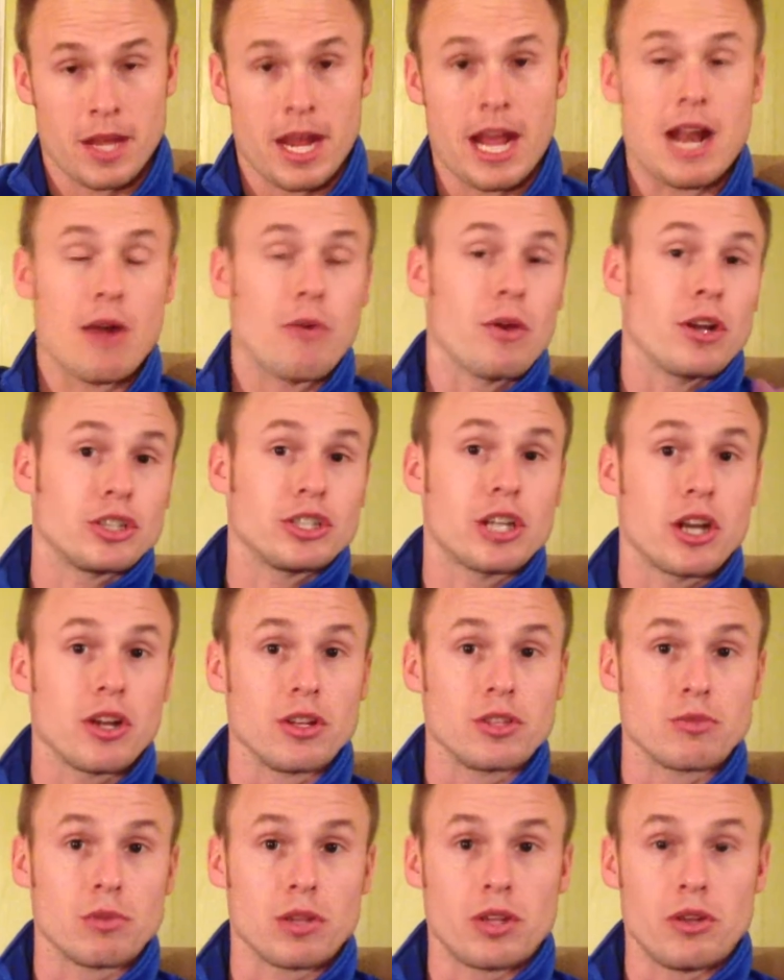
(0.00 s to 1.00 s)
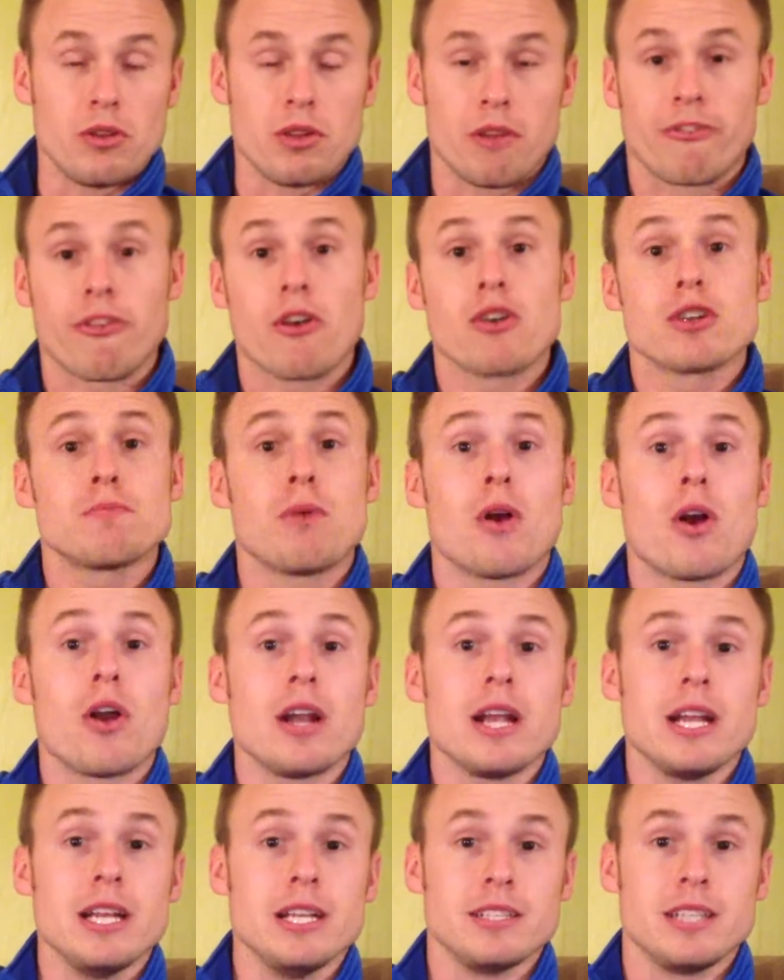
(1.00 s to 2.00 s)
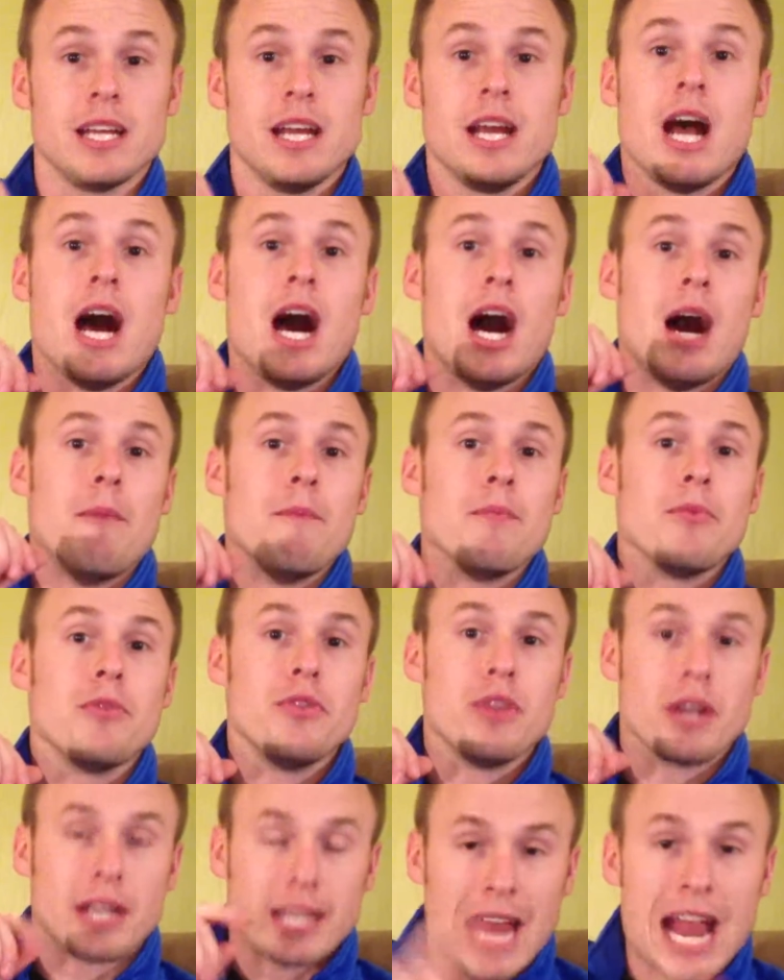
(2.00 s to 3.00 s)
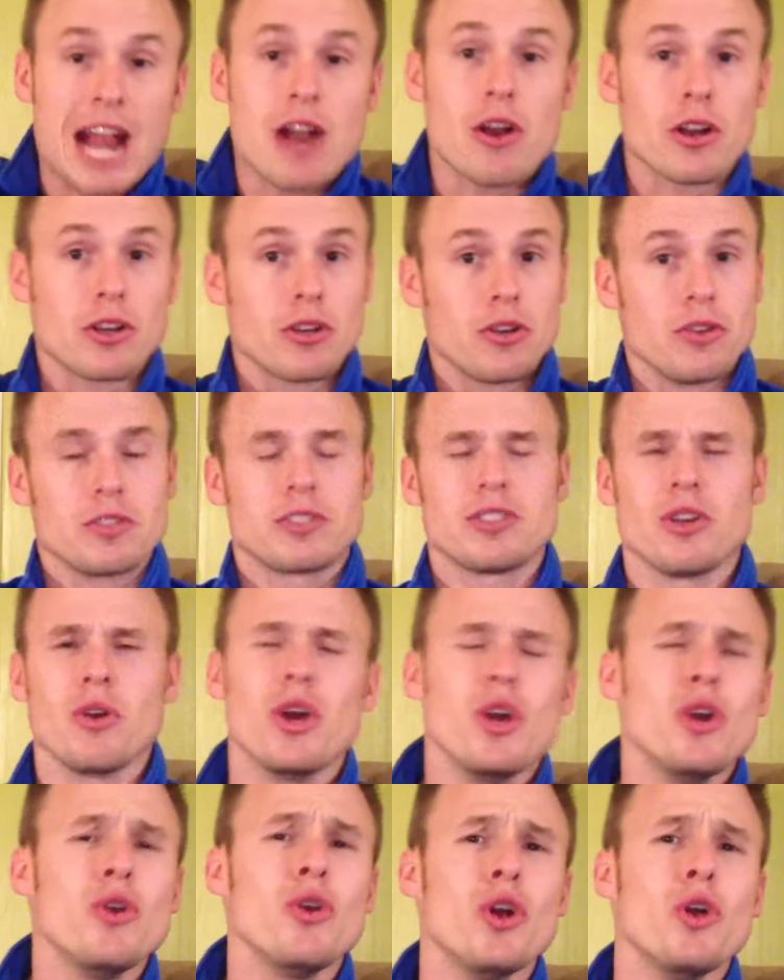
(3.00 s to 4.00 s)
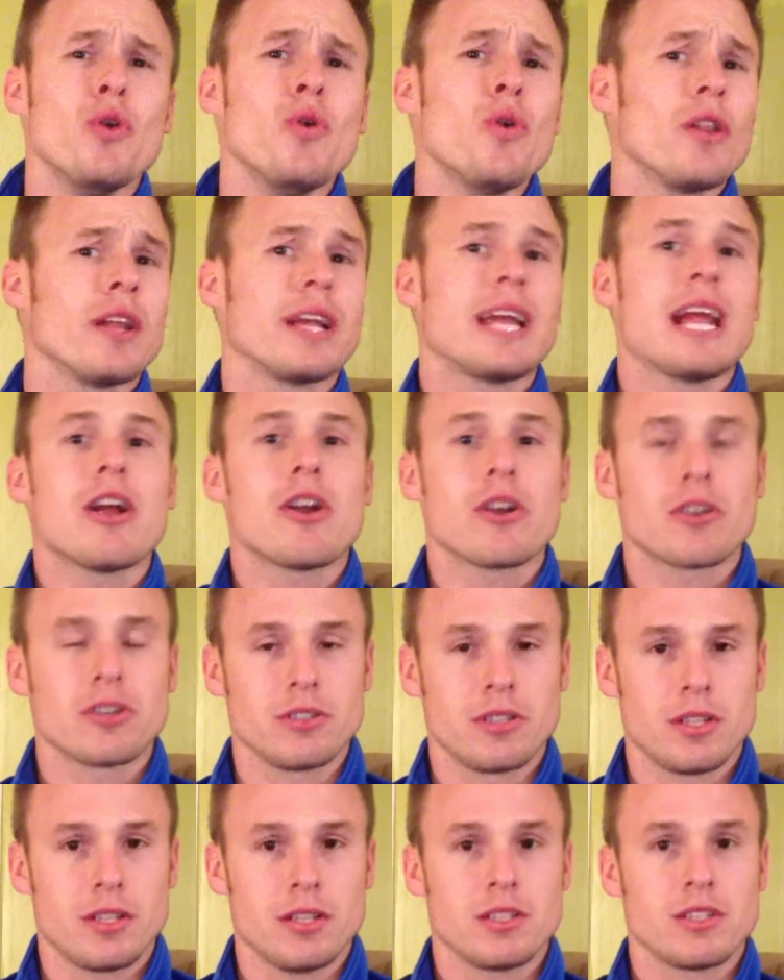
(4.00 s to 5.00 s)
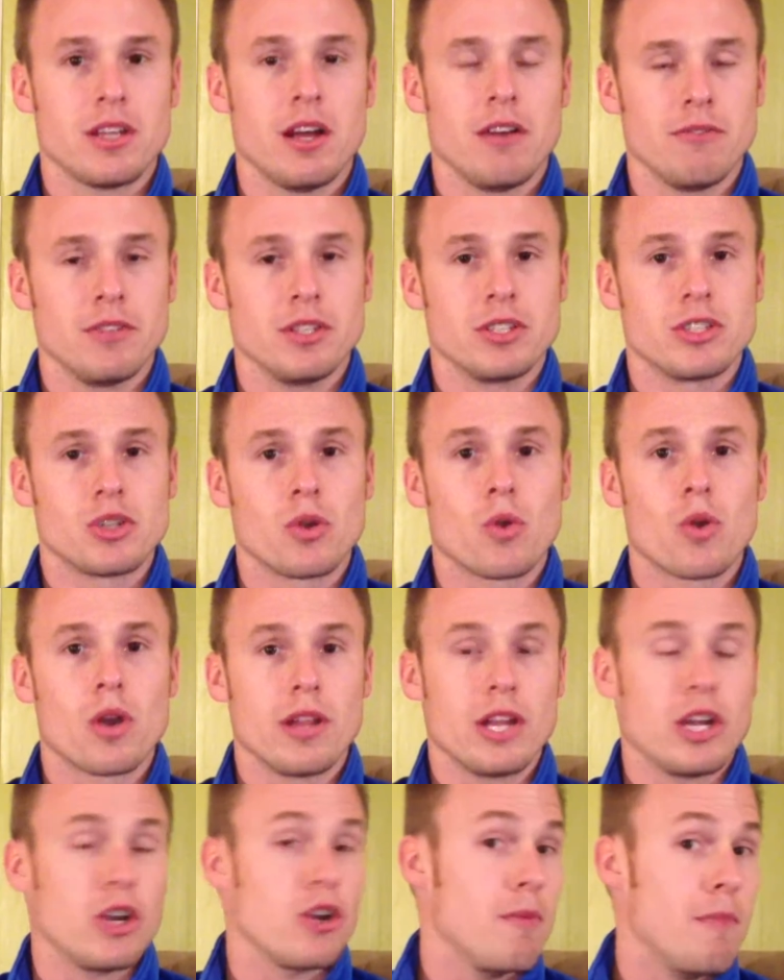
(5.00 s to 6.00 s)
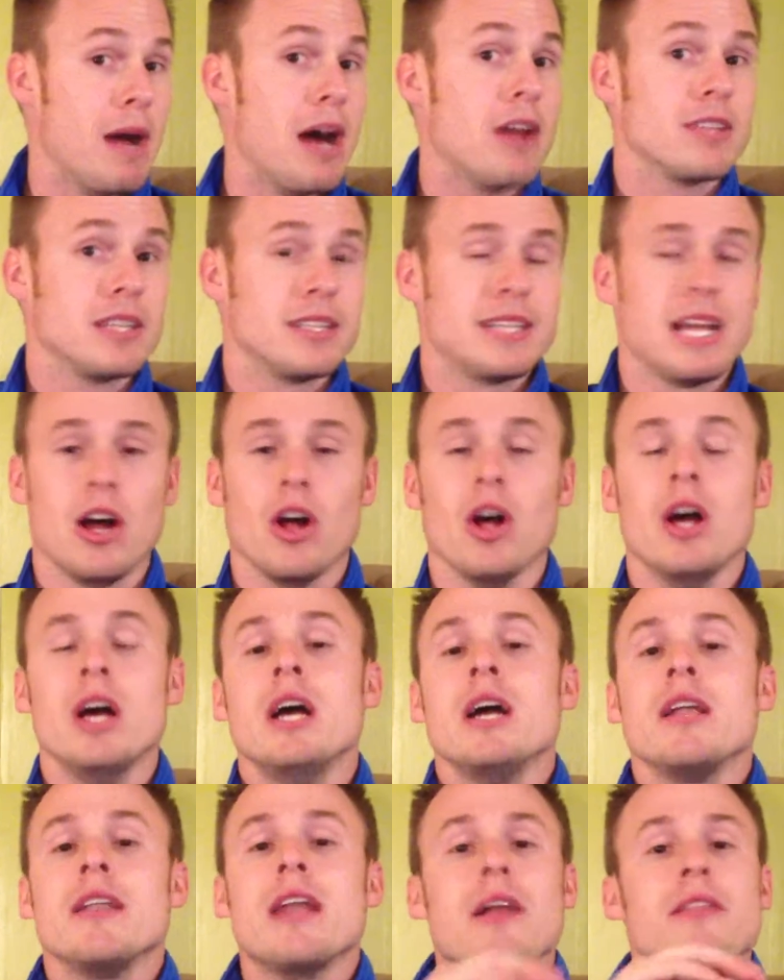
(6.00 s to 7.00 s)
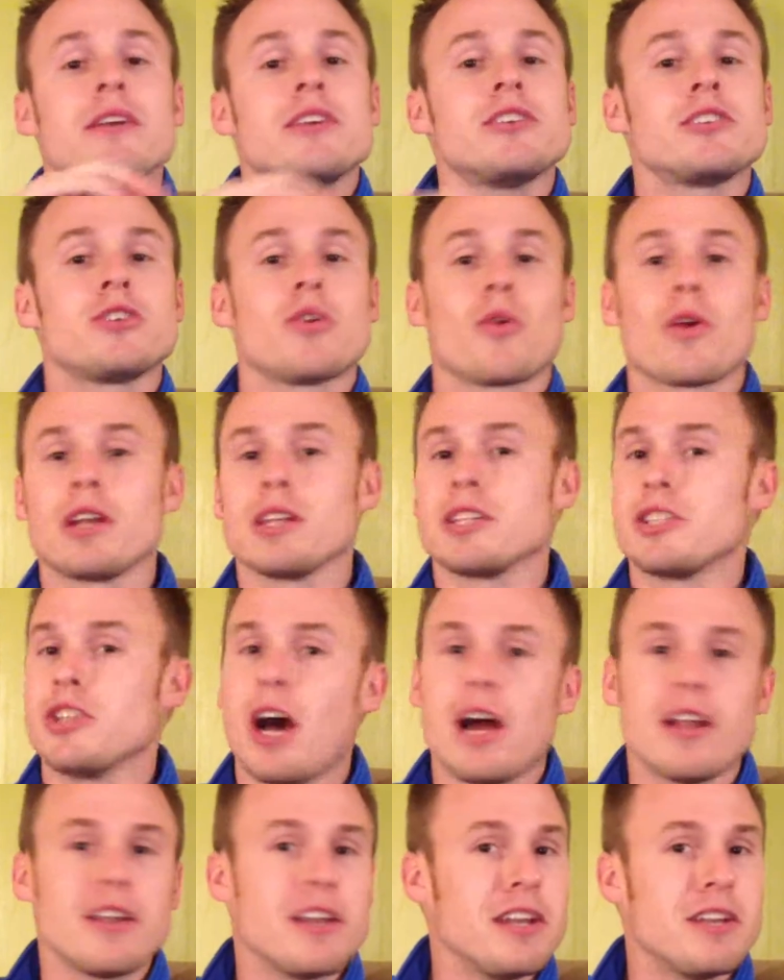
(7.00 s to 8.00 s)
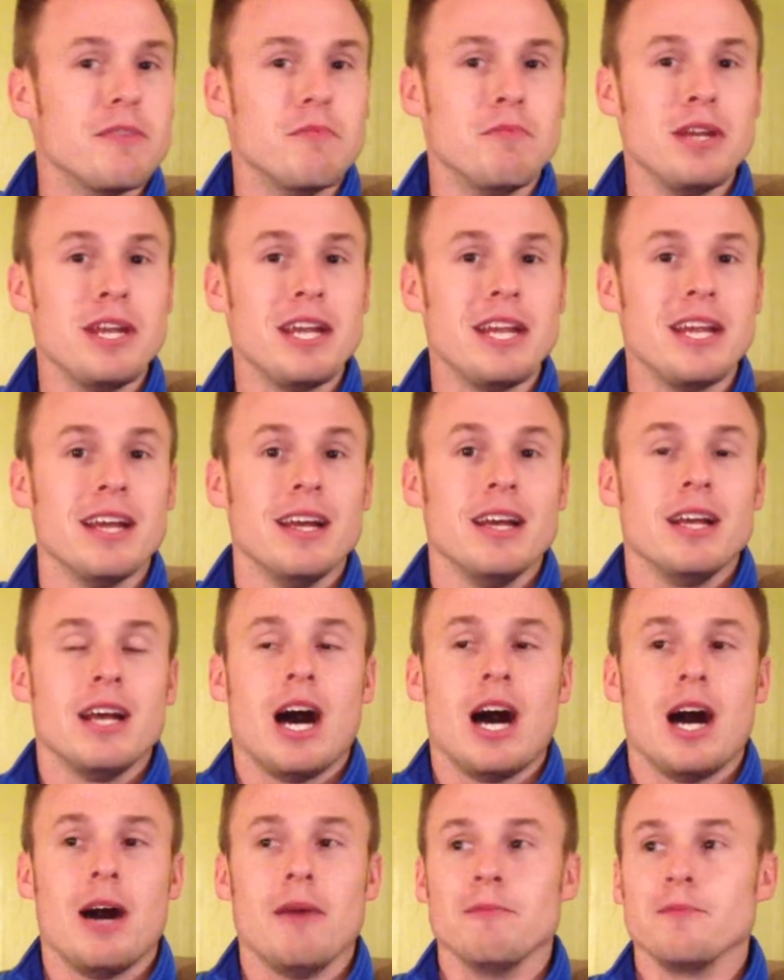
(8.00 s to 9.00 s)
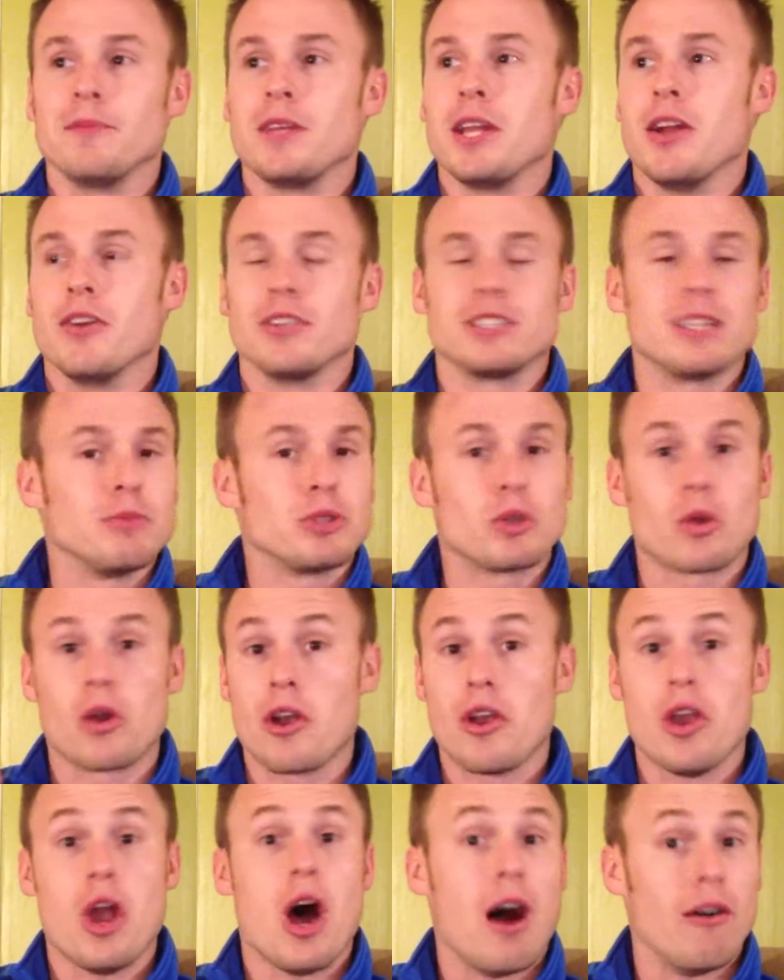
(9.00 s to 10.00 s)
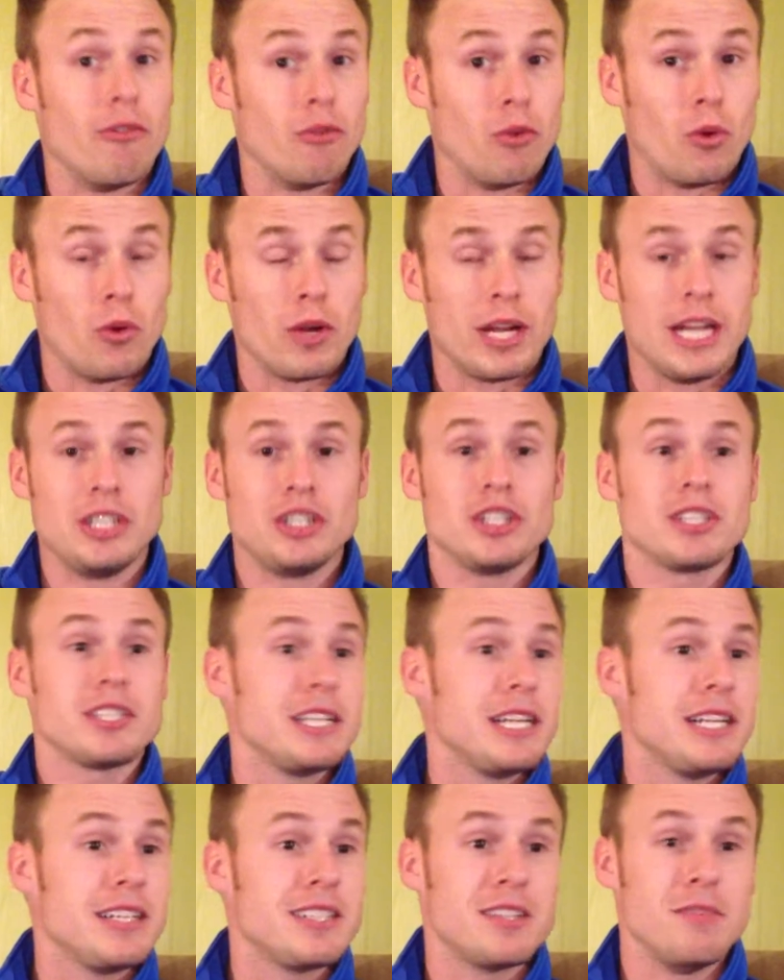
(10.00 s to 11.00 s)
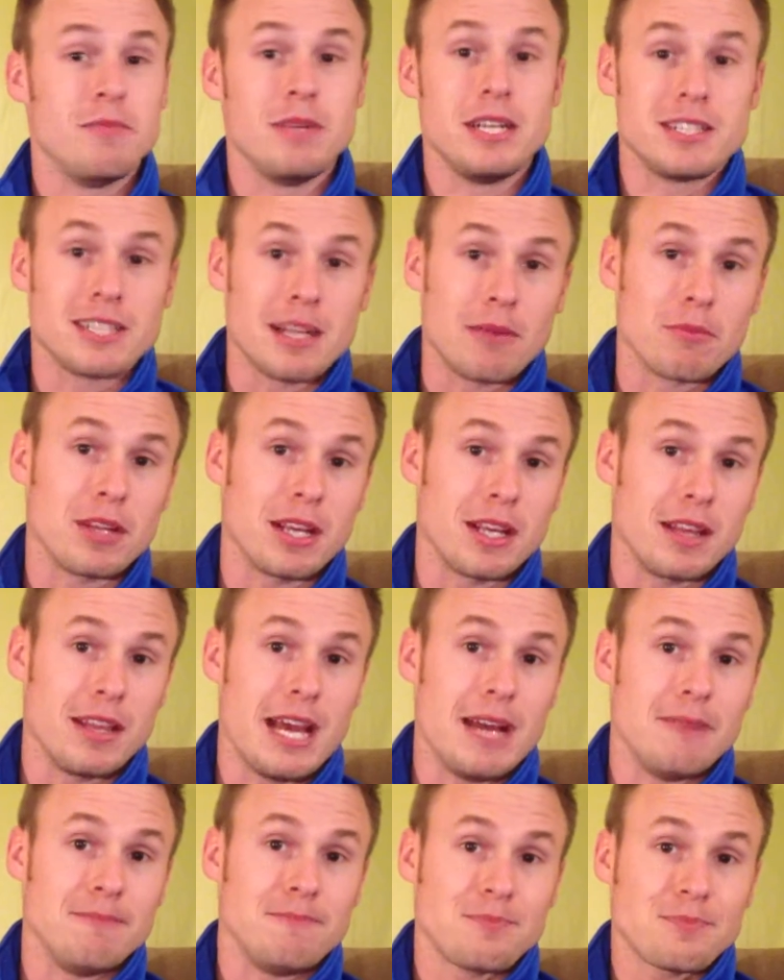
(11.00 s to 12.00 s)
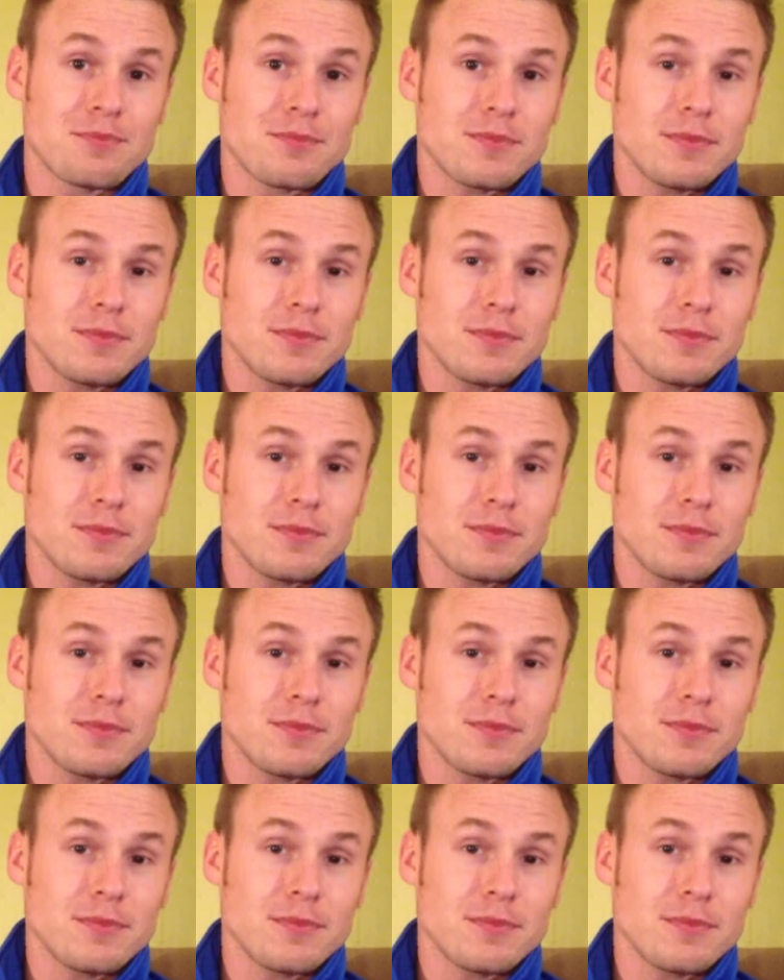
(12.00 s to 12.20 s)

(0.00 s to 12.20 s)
And I want to share those with you. The first part is the characters. So who are the characters of the story that you're about to tell? Now, this story does not need to be some sort of novel. It just needs to be something that